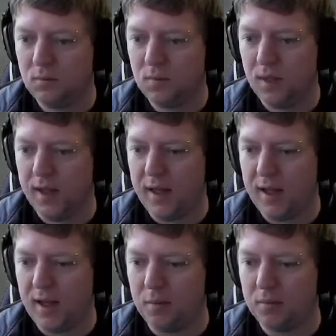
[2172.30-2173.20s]

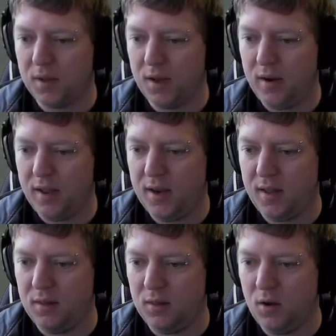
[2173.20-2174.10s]
Can I get
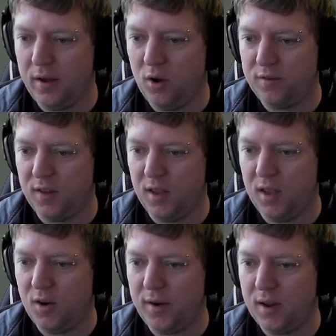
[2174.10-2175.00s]
another line off of here,
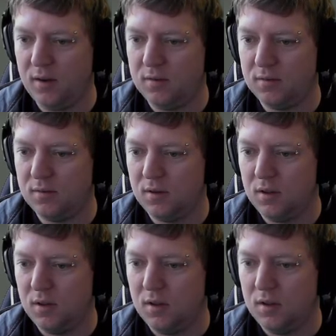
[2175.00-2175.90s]
you reckon?
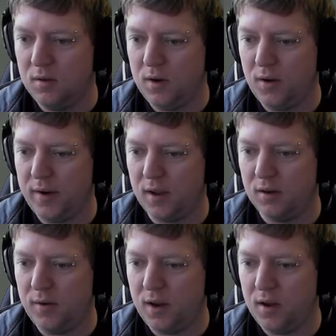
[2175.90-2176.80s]
What do you reckon?
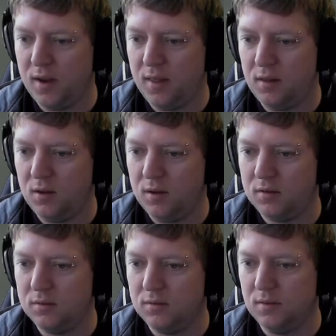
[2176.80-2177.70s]
You reckon I can get another line?
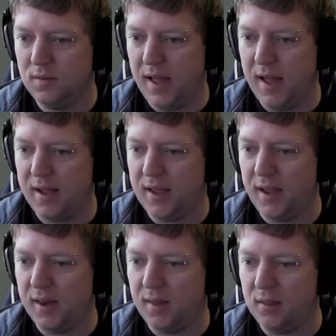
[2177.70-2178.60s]
Nah, I can't
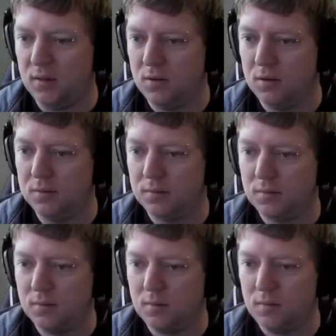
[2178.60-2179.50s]
get another line.
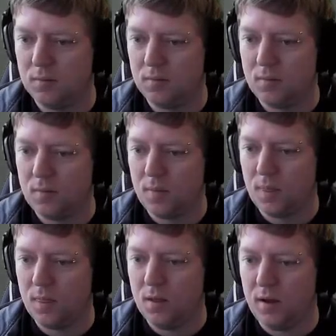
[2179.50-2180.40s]

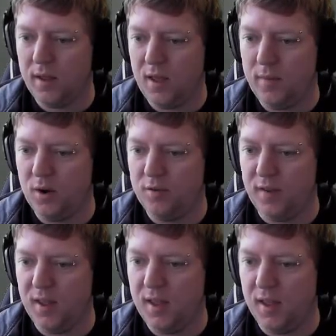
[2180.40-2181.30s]
I can get one off
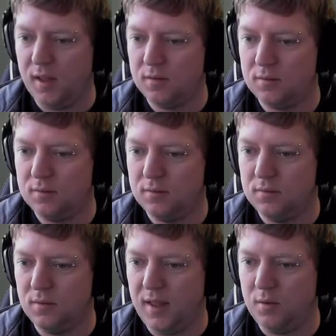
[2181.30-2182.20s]
of here.
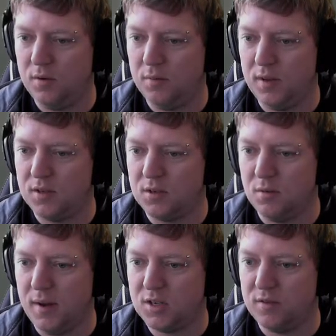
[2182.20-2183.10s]
And that wouldn't be too
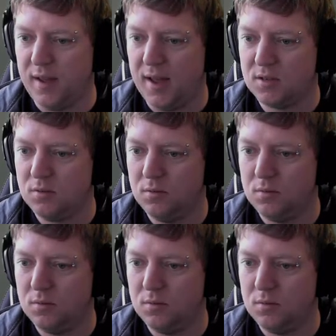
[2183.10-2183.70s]
much of a hassle.